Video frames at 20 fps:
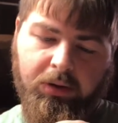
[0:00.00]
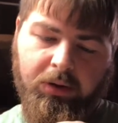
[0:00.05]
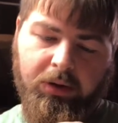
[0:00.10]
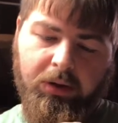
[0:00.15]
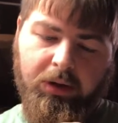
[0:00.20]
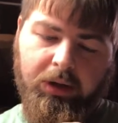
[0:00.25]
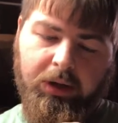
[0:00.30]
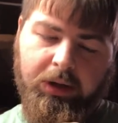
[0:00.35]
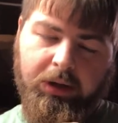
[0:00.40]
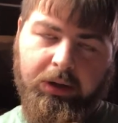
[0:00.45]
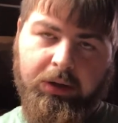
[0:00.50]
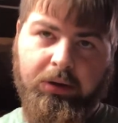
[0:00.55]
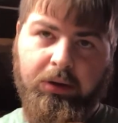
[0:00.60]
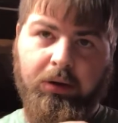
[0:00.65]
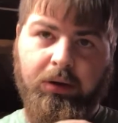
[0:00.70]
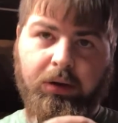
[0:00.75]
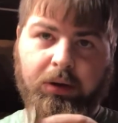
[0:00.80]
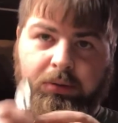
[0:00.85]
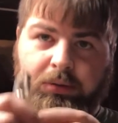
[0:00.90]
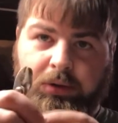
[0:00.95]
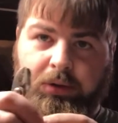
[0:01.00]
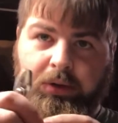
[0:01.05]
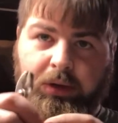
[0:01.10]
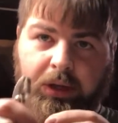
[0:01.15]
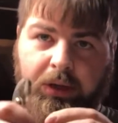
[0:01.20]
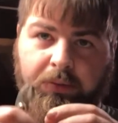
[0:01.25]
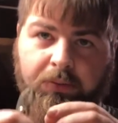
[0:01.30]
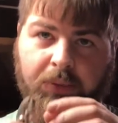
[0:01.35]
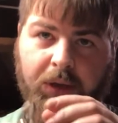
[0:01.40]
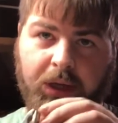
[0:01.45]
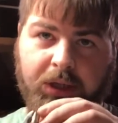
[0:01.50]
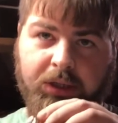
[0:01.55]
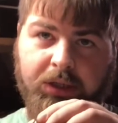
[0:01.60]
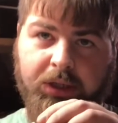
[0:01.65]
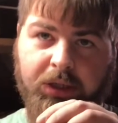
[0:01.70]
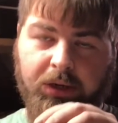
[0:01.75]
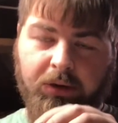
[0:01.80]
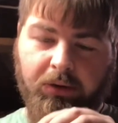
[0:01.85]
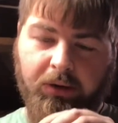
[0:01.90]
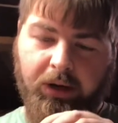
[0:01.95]
And all I'm doing is pinching
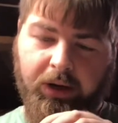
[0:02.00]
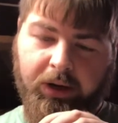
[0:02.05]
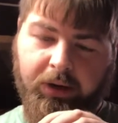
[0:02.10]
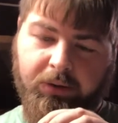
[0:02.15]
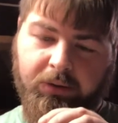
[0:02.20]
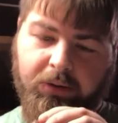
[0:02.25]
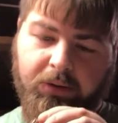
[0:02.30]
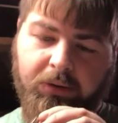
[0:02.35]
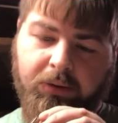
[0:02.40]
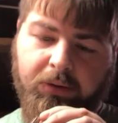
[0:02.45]
around